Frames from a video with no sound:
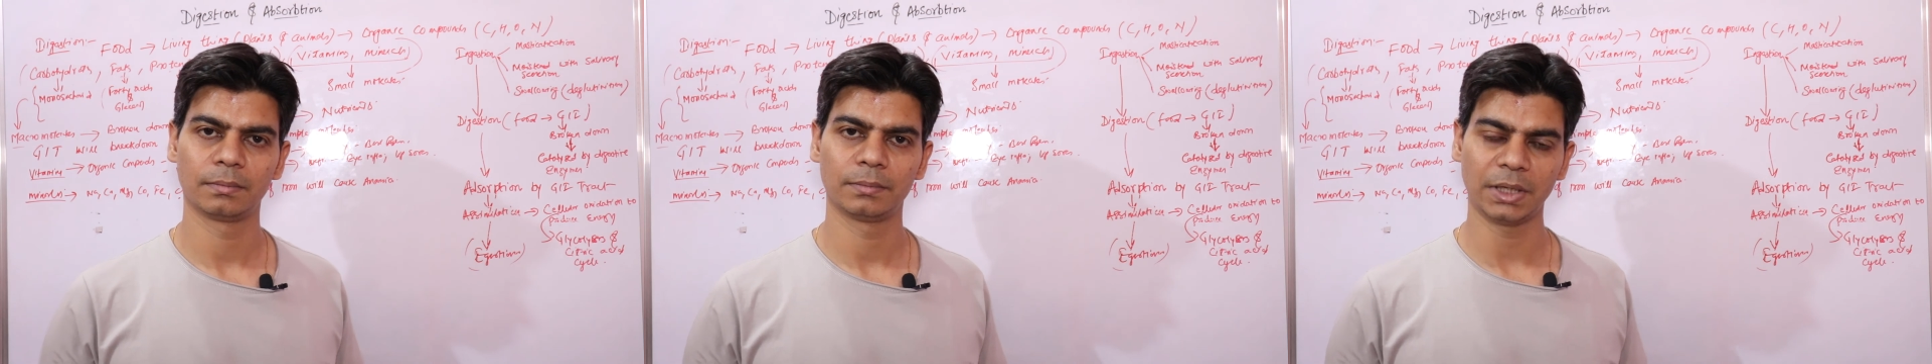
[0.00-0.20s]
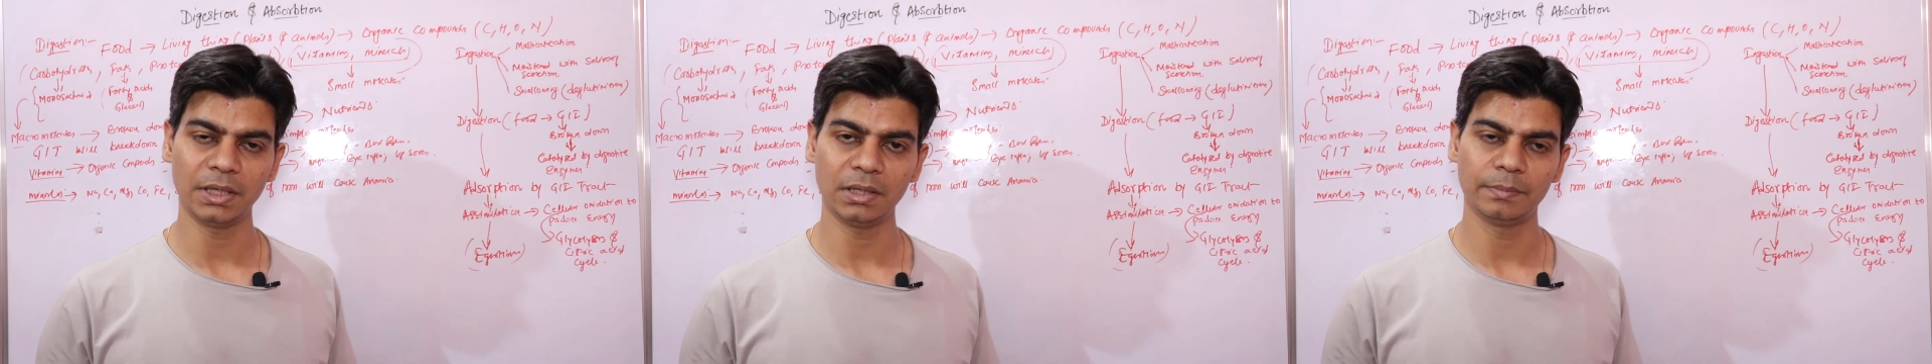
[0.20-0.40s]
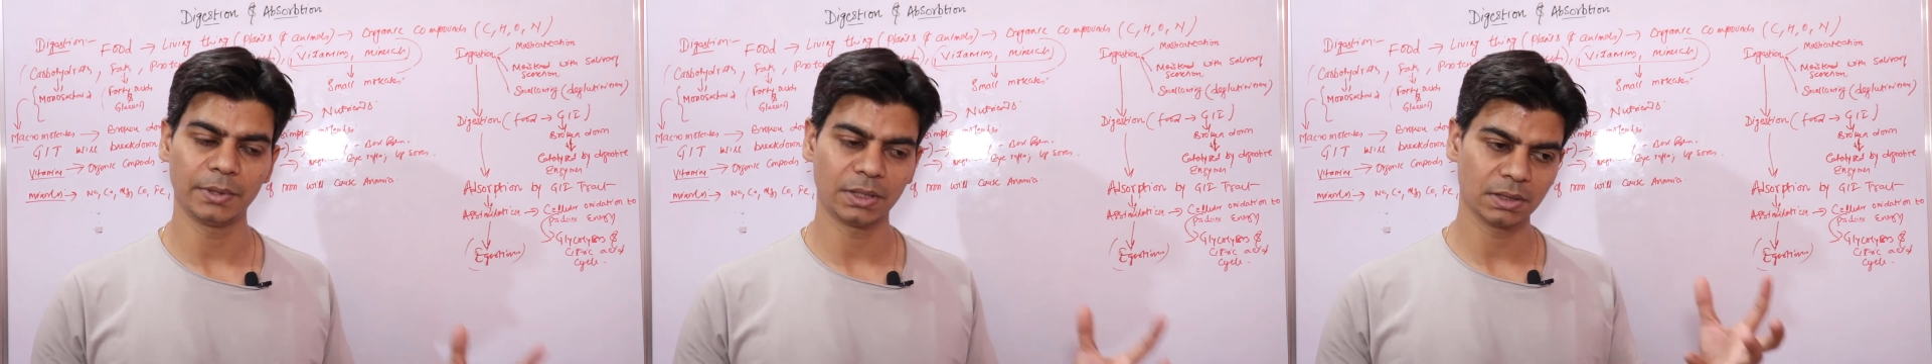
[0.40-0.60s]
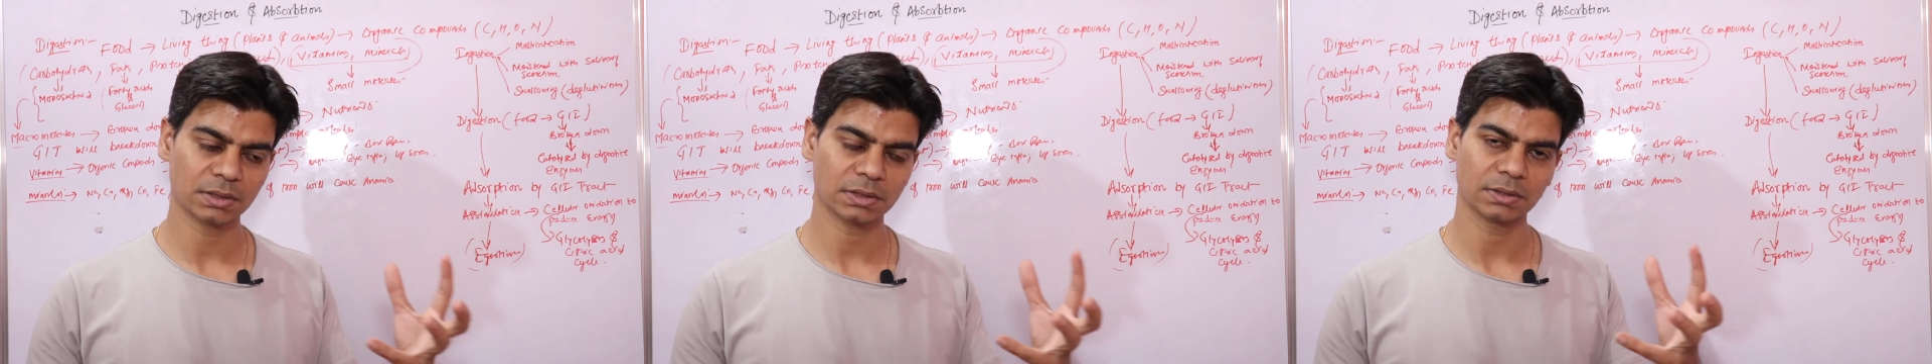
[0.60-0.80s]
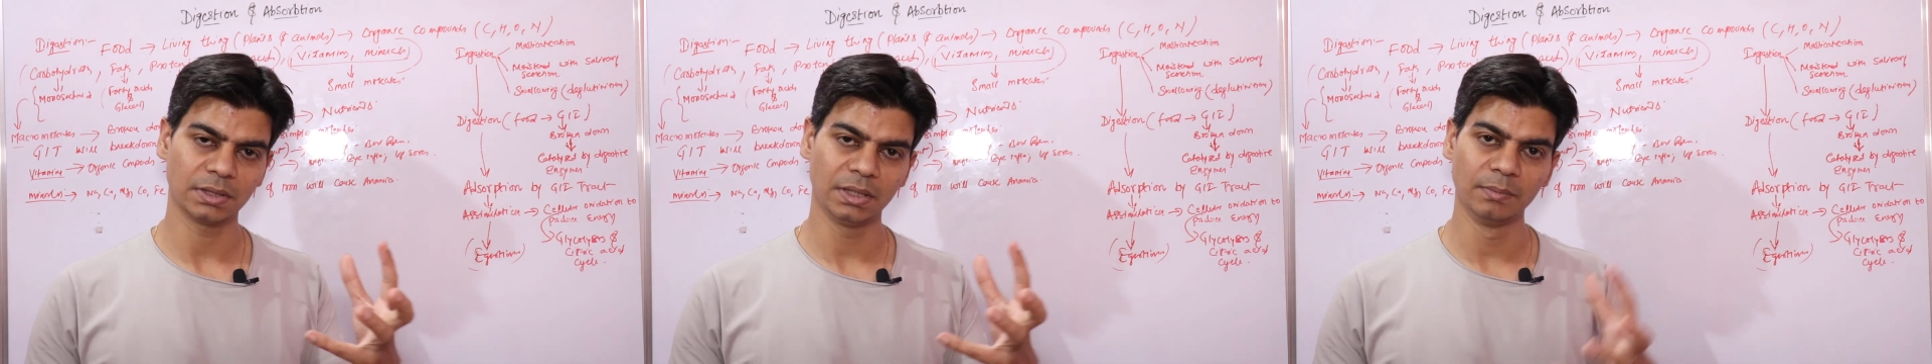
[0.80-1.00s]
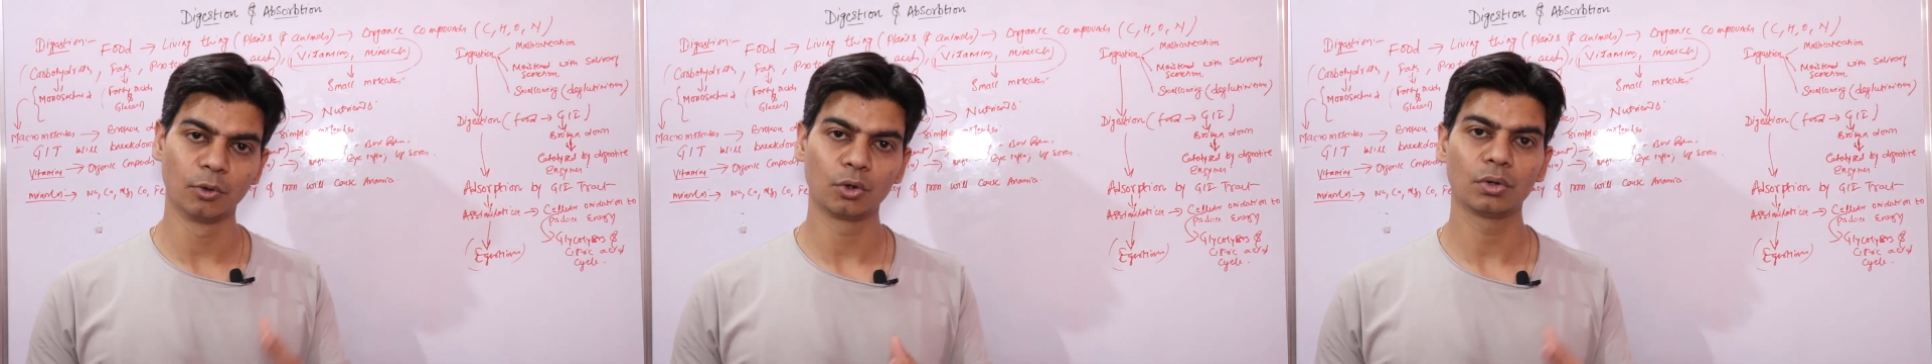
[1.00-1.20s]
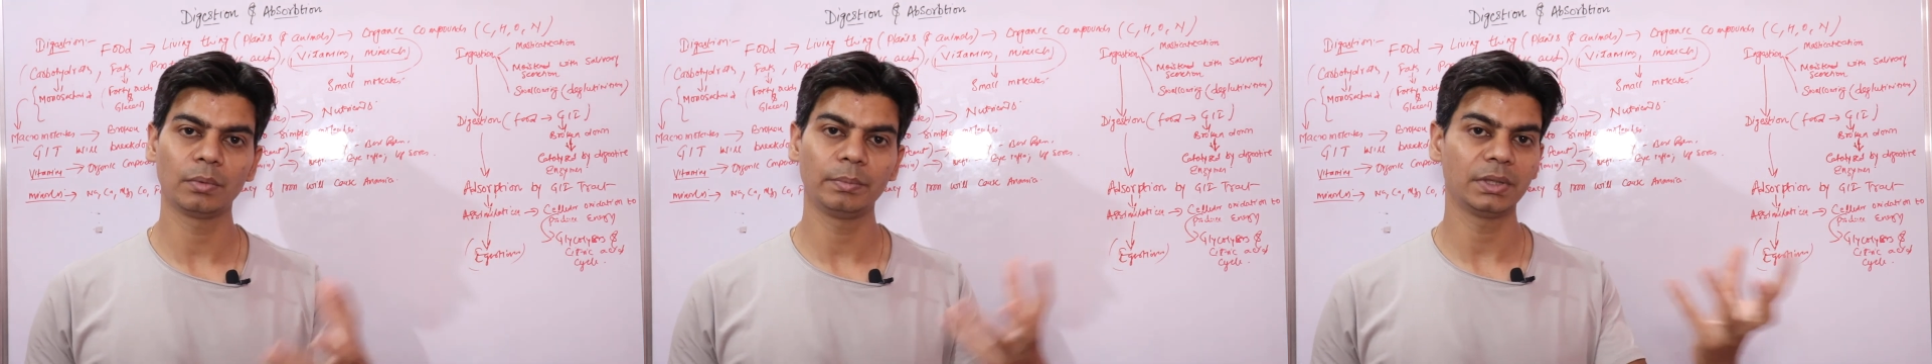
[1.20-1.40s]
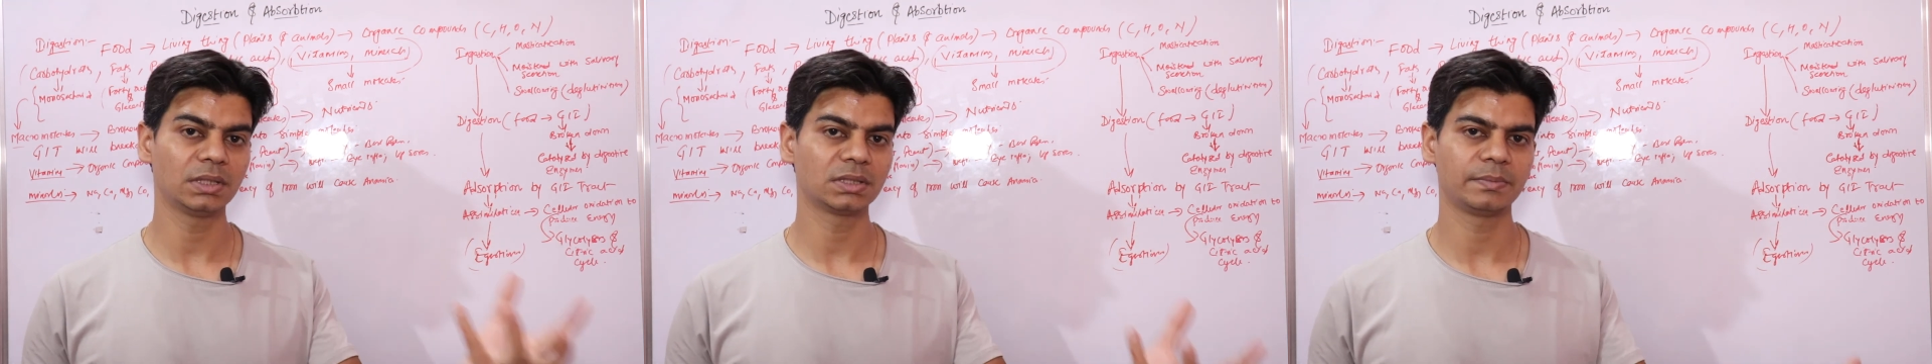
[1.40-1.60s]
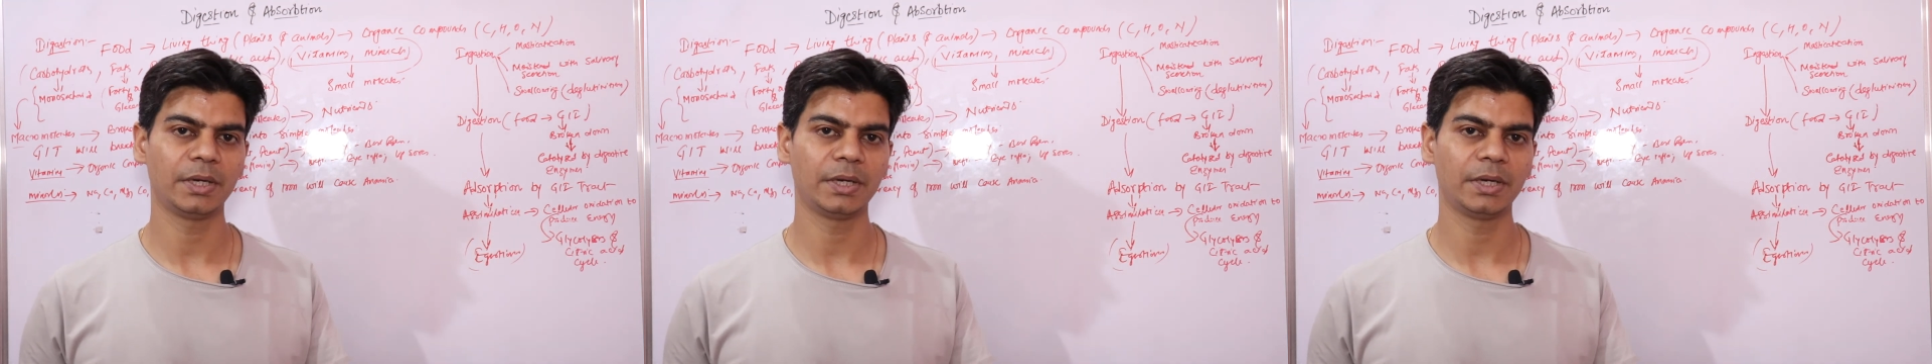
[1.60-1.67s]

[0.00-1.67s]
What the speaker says: right? Because hemoglobin is